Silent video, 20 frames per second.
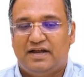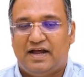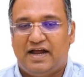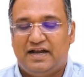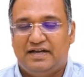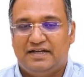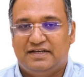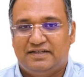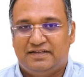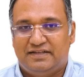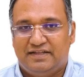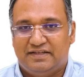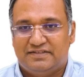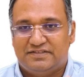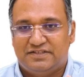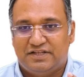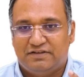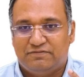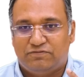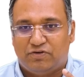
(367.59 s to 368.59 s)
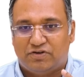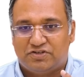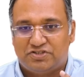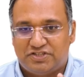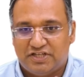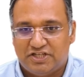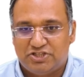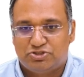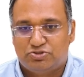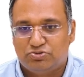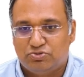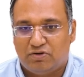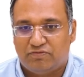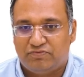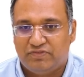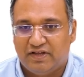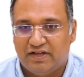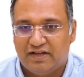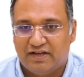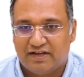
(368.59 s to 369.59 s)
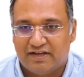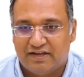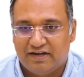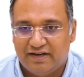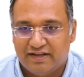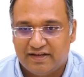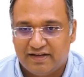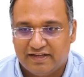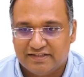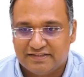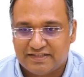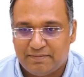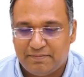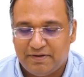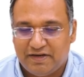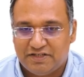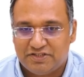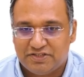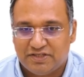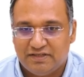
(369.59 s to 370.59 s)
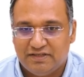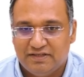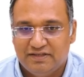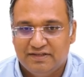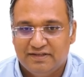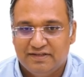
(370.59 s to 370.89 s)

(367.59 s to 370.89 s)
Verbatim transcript: and they are sitting for stage 2 of the clinical examination